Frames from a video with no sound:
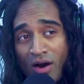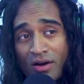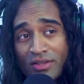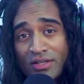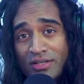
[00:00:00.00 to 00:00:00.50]

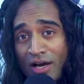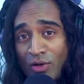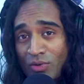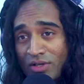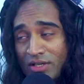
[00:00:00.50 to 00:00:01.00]
the
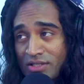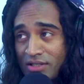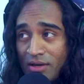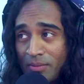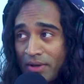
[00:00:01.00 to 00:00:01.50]
Danu
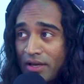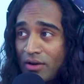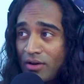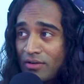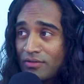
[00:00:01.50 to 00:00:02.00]
Inasatambe
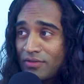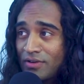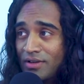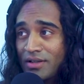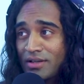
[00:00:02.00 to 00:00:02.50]
of
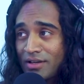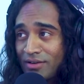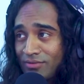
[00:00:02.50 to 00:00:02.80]
India.